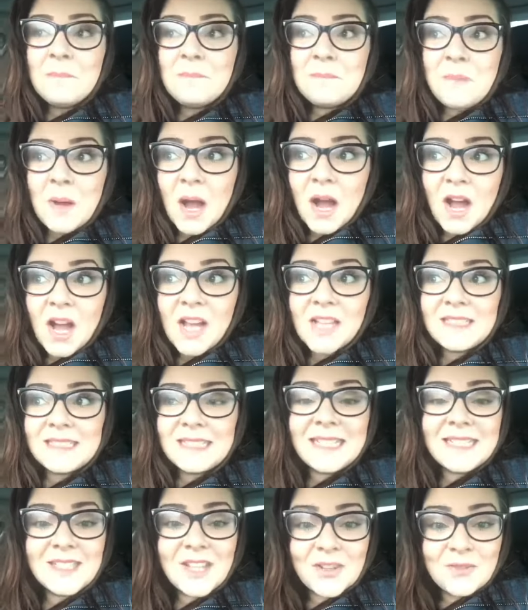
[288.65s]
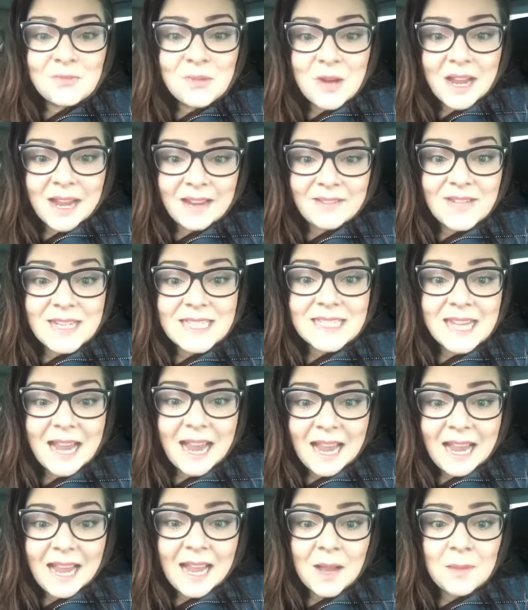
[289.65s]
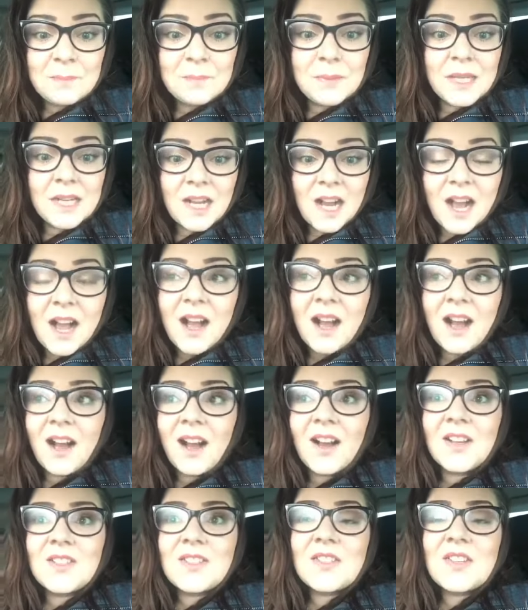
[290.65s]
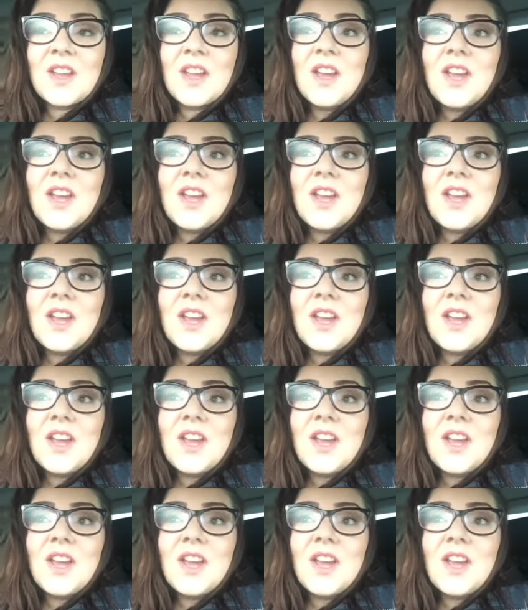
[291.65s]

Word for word: Parties are where it's at because